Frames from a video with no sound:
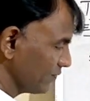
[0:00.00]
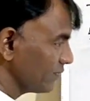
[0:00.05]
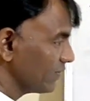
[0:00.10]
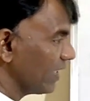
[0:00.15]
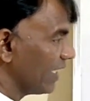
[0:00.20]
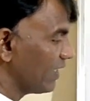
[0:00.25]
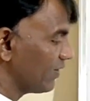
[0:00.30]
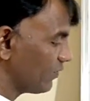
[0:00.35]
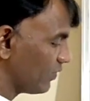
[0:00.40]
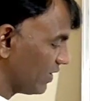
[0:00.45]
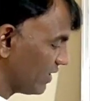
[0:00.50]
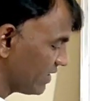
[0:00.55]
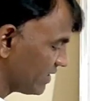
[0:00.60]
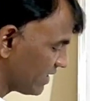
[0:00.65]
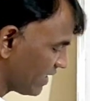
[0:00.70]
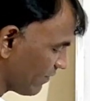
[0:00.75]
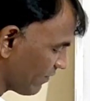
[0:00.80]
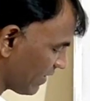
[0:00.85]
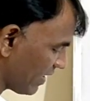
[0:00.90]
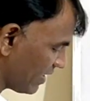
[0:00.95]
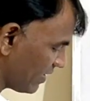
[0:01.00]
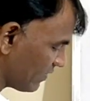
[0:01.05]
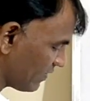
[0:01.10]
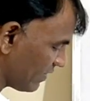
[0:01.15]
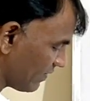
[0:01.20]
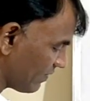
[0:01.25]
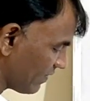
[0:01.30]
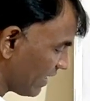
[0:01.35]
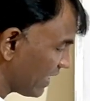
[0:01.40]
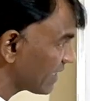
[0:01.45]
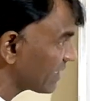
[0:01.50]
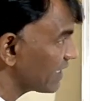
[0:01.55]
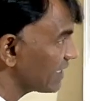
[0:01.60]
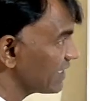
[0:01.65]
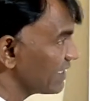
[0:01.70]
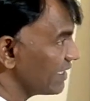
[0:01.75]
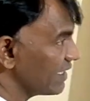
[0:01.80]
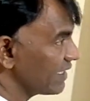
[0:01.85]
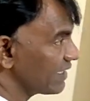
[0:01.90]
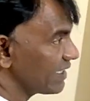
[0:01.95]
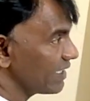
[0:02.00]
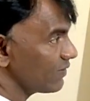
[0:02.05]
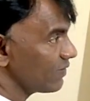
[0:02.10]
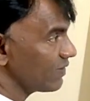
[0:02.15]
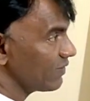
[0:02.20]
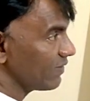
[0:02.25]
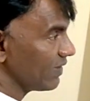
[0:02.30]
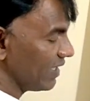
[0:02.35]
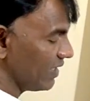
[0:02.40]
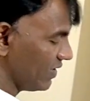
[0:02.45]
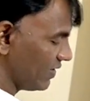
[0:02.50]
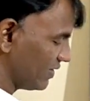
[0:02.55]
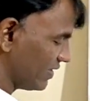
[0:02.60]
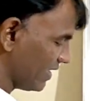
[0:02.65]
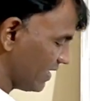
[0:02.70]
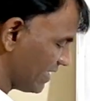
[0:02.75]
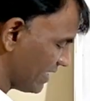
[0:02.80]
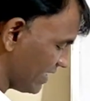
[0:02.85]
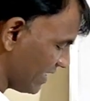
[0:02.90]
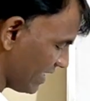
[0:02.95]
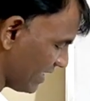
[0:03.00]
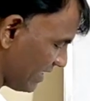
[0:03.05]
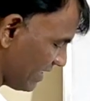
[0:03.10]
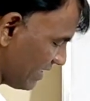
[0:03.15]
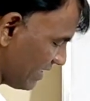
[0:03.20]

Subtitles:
And what is the value of angle A? Given value 30.